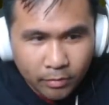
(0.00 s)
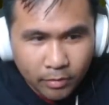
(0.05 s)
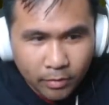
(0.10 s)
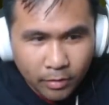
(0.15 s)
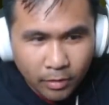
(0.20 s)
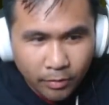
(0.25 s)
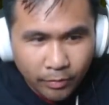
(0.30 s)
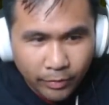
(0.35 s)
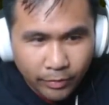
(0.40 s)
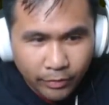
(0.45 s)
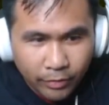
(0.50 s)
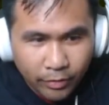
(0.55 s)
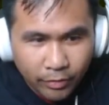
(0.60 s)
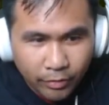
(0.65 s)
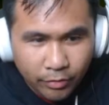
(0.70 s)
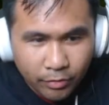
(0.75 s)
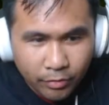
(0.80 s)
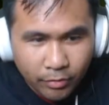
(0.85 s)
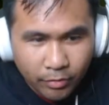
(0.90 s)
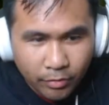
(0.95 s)
Oh, what is this?
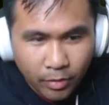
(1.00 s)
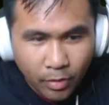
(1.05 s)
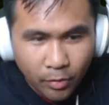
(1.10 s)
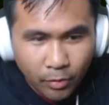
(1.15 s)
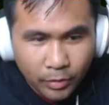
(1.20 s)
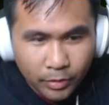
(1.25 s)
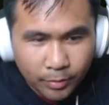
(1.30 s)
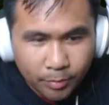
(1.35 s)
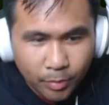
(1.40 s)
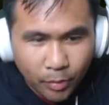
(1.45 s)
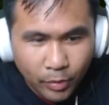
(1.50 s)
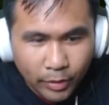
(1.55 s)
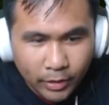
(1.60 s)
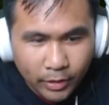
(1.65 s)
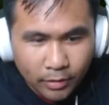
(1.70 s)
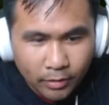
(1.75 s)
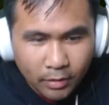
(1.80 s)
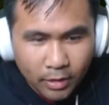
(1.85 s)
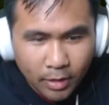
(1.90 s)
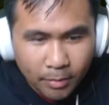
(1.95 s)
Oh, it's a point.
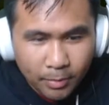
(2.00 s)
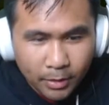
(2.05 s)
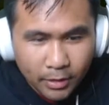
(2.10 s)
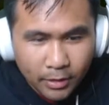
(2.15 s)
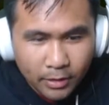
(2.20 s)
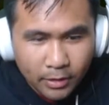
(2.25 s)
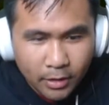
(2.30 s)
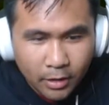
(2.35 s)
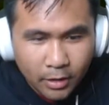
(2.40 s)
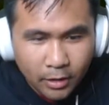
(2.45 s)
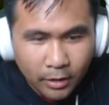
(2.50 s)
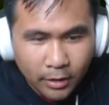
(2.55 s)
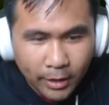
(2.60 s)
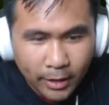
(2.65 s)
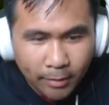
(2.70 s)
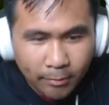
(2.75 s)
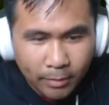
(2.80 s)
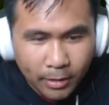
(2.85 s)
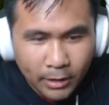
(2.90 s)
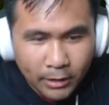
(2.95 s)
I'm gonna
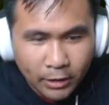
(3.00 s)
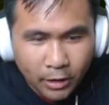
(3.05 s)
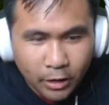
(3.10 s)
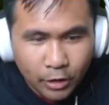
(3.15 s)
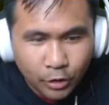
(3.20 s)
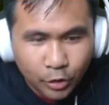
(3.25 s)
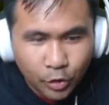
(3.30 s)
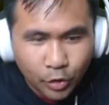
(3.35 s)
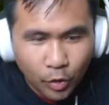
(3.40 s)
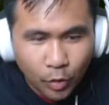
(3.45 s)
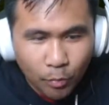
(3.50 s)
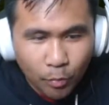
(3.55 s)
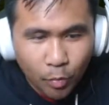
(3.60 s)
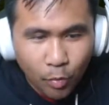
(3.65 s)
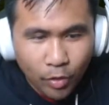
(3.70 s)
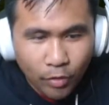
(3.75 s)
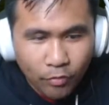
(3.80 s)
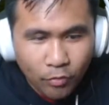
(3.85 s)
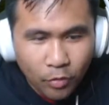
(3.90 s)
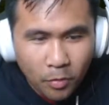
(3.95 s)
claim this control
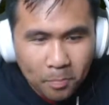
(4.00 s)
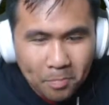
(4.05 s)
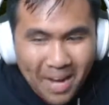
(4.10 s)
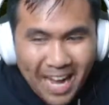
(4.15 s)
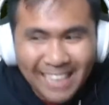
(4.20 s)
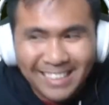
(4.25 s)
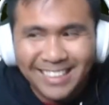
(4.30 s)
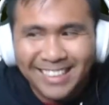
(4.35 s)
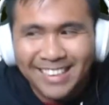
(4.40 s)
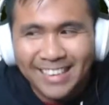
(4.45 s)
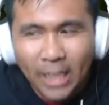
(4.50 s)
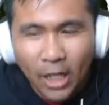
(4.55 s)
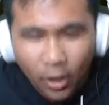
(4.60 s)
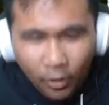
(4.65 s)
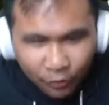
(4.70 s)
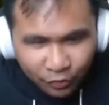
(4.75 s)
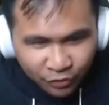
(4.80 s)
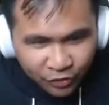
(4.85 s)
point for myself.